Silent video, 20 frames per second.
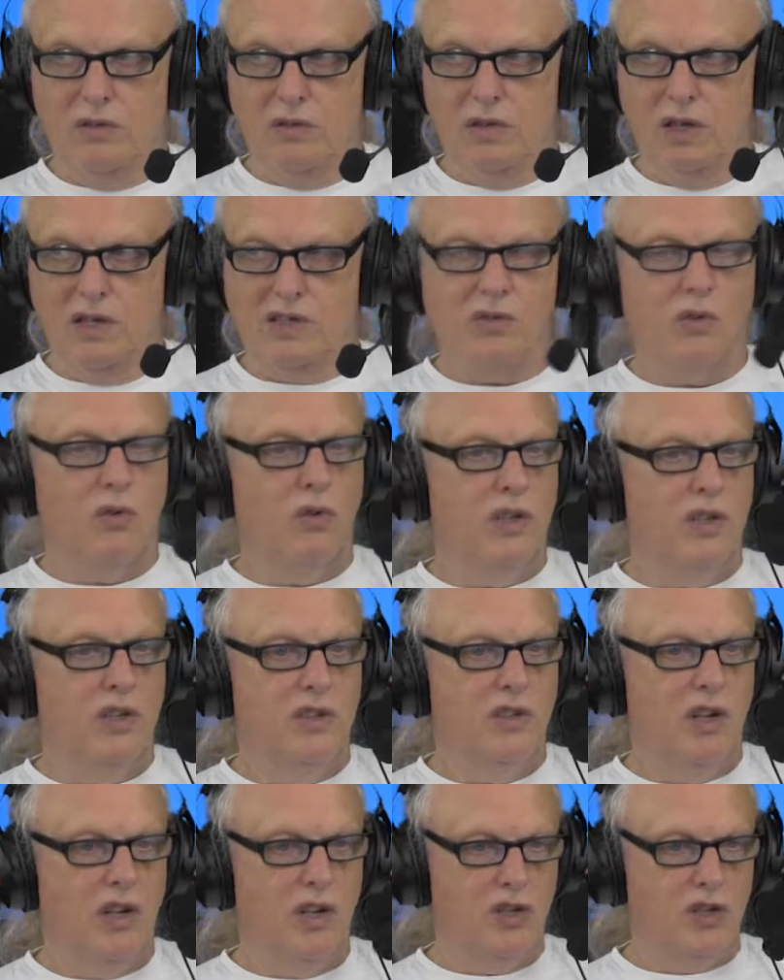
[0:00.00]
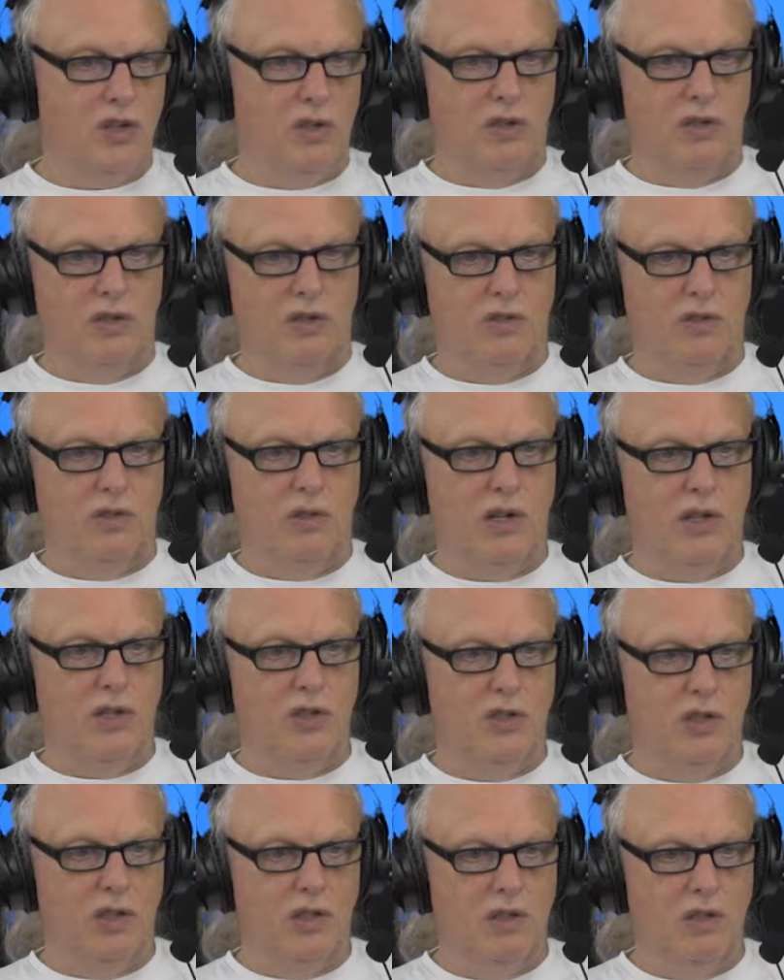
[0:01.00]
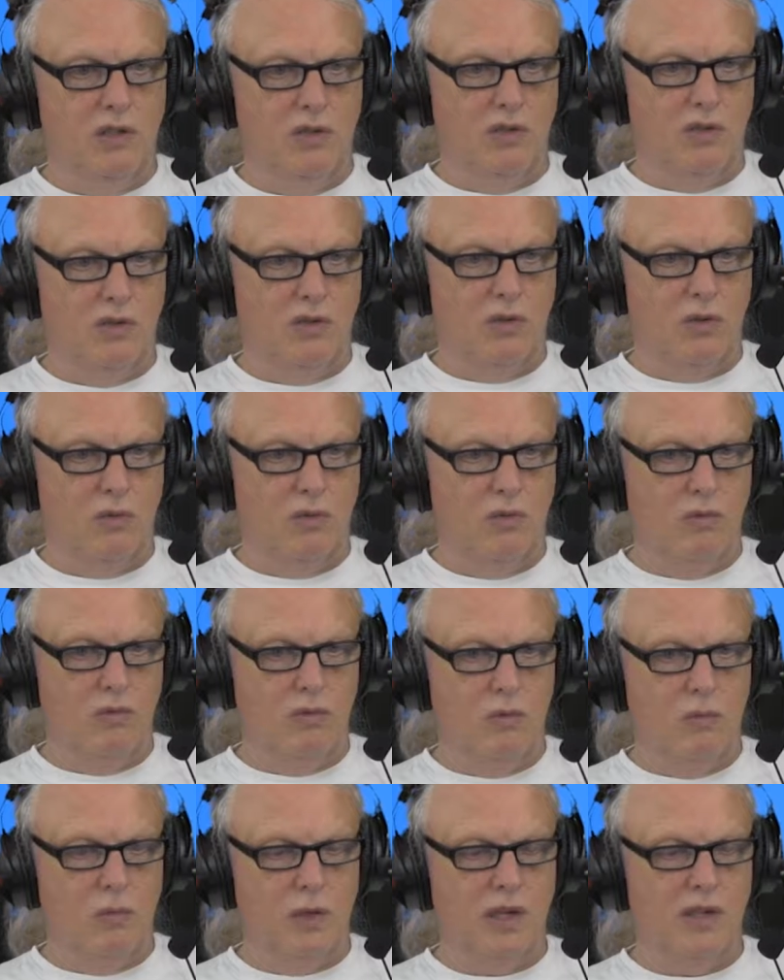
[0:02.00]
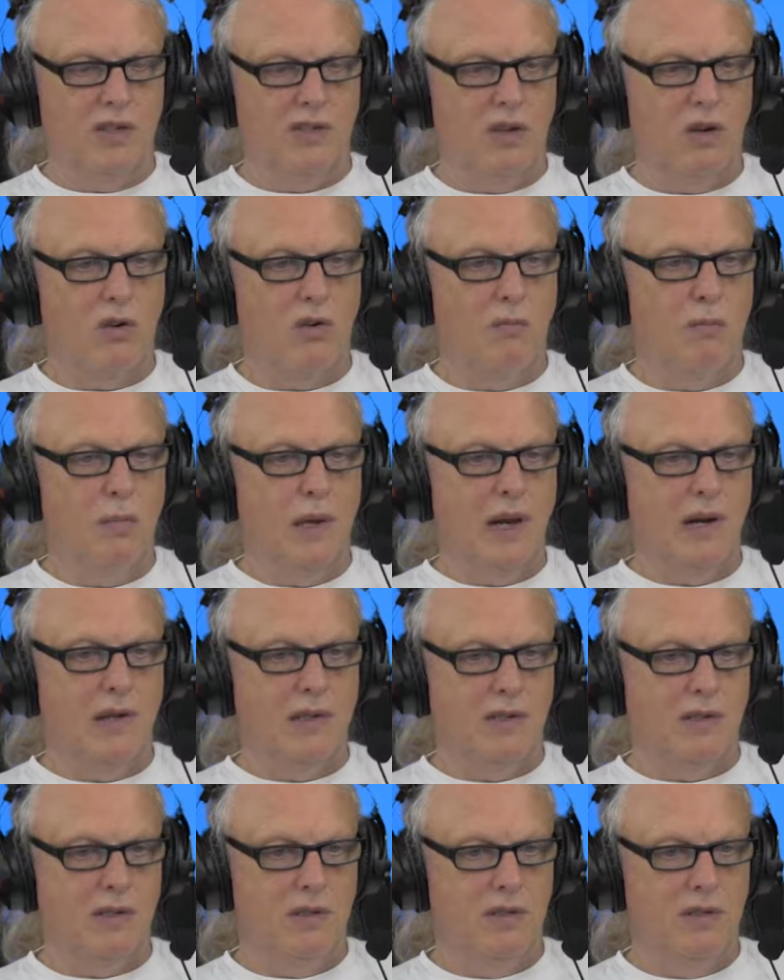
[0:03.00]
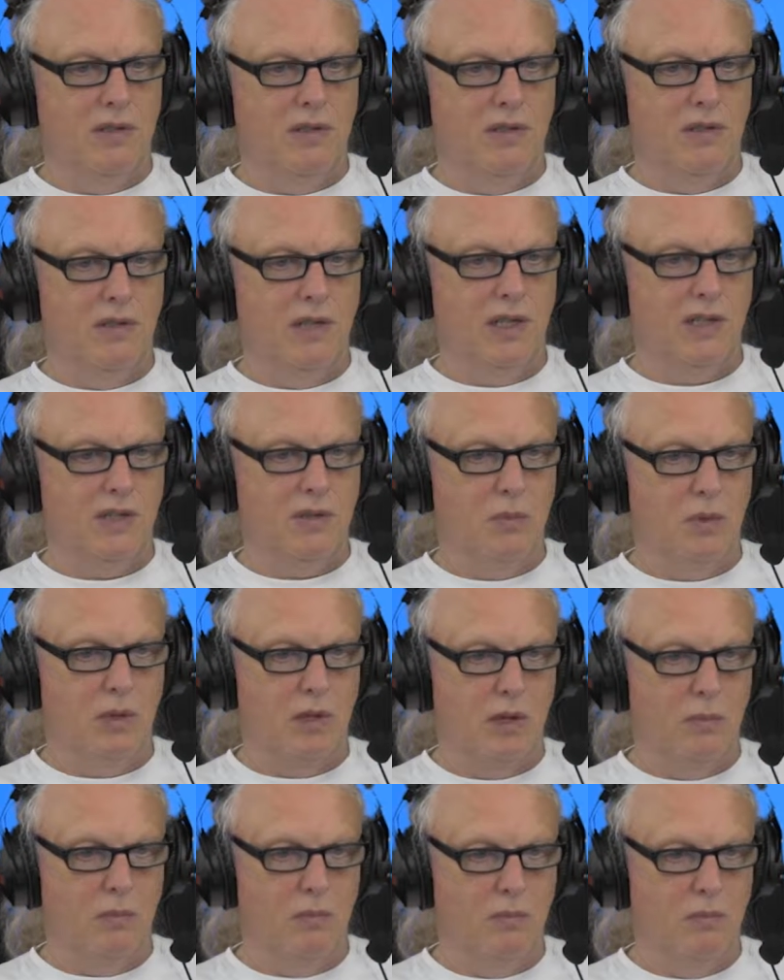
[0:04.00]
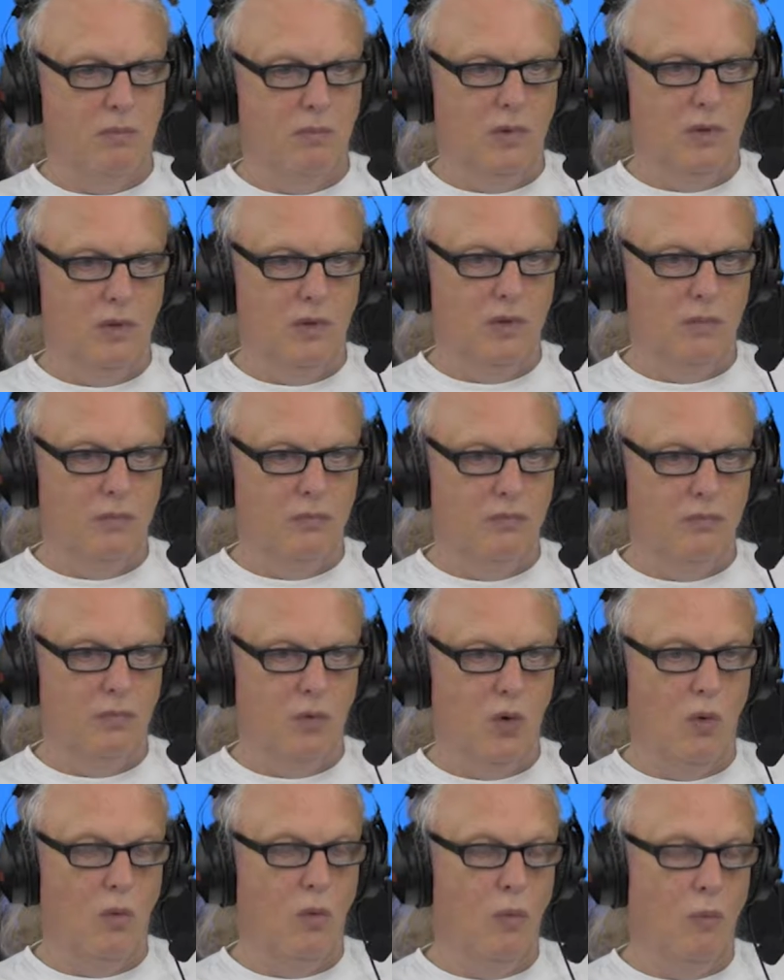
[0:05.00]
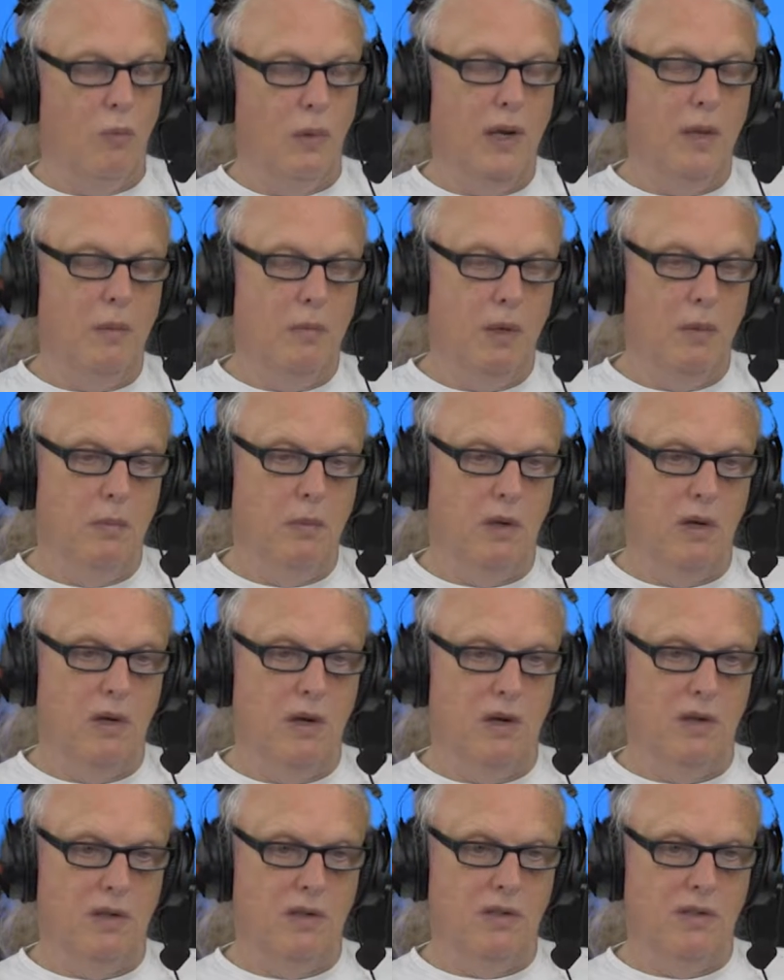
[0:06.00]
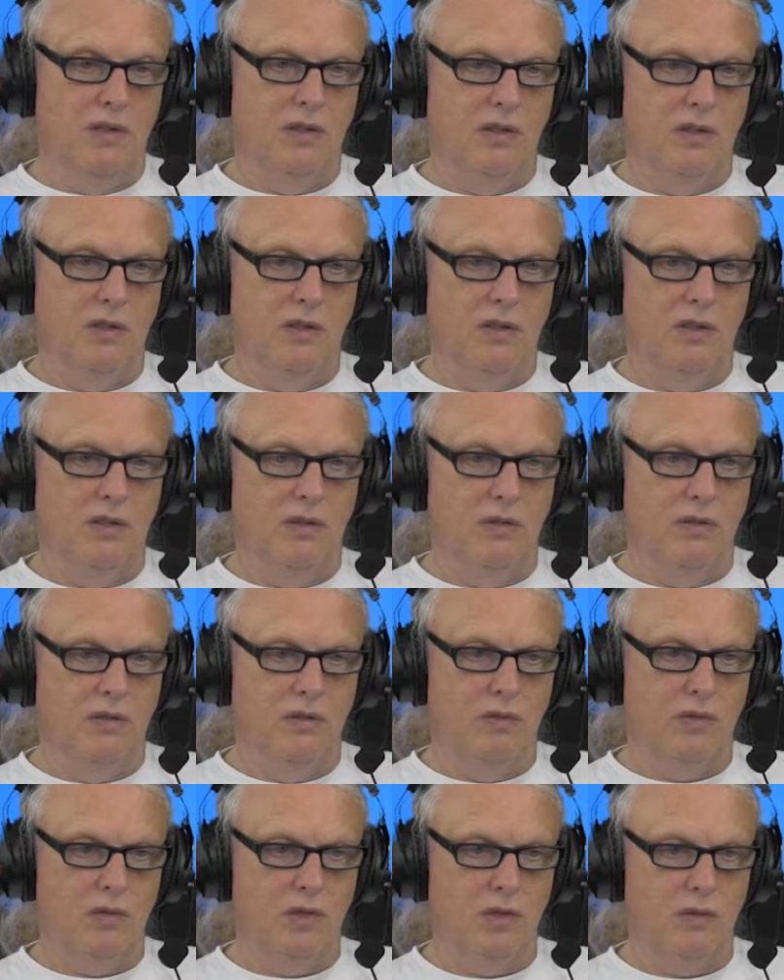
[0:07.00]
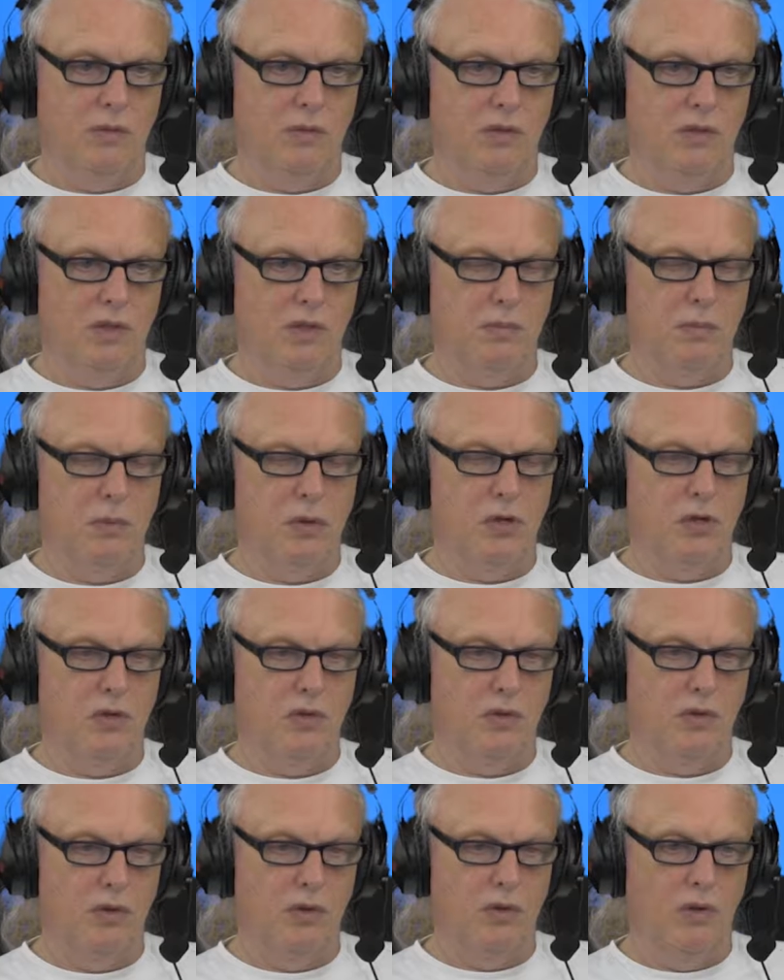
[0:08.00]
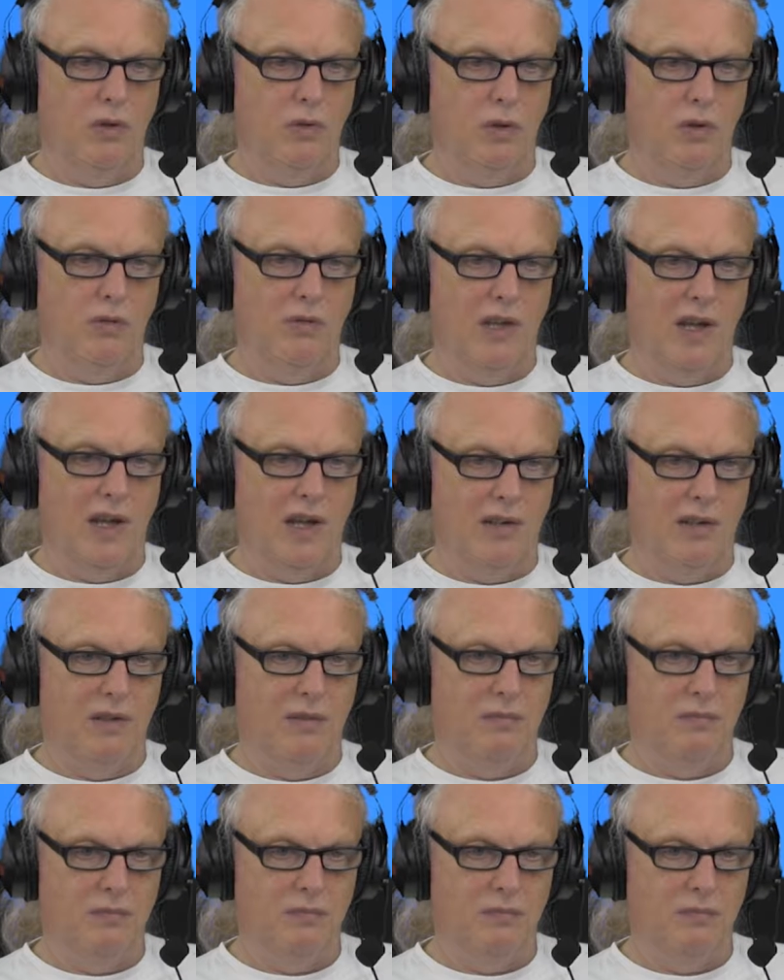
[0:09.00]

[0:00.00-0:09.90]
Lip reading: disorientation strategy, so to bring us out of balance. That's what many people are suspicious of that.